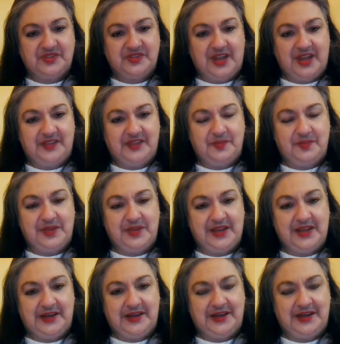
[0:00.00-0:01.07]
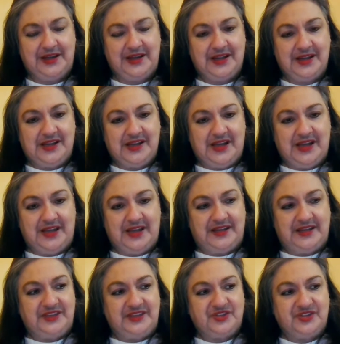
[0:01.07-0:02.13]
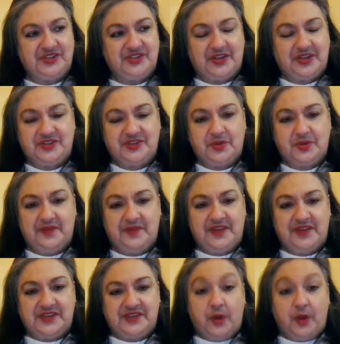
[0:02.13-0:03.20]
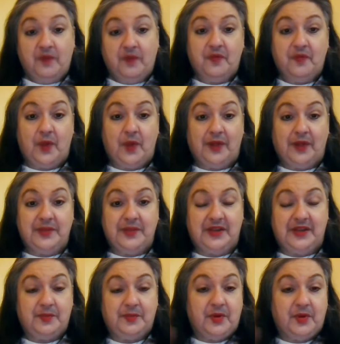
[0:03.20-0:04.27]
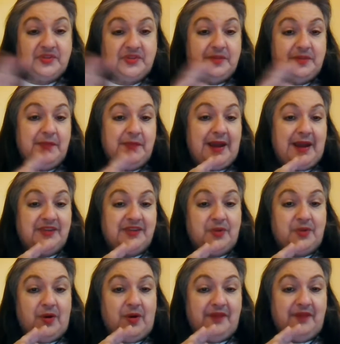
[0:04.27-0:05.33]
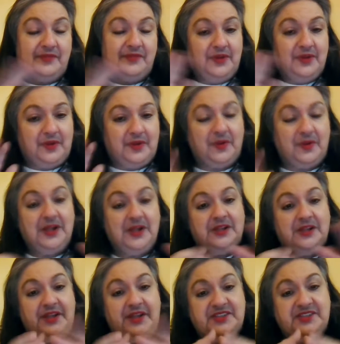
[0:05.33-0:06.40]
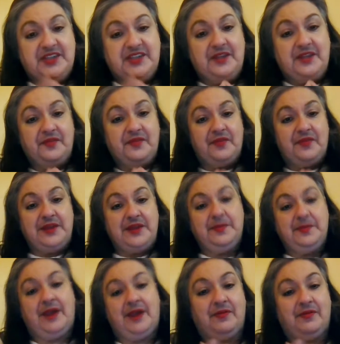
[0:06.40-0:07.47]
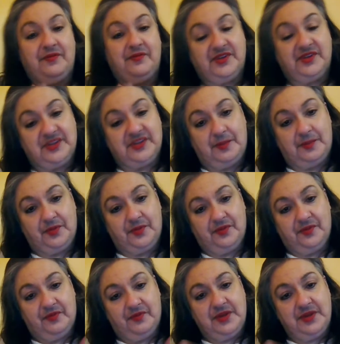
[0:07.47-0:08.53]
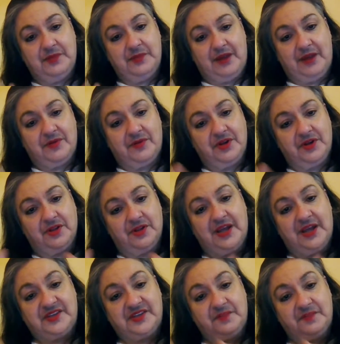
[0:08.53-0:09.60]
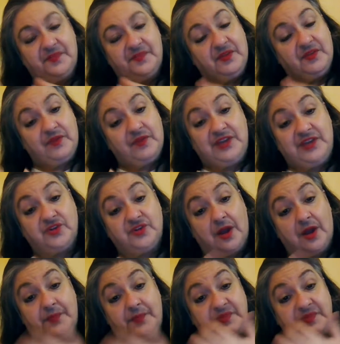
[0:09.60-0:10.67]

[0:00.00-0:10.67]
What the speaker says: at the beginning and it just like sort of gets overwhelming and the person backs off. No, no. Let's think of a rain barrel, for example. A rain barrel collects raindrops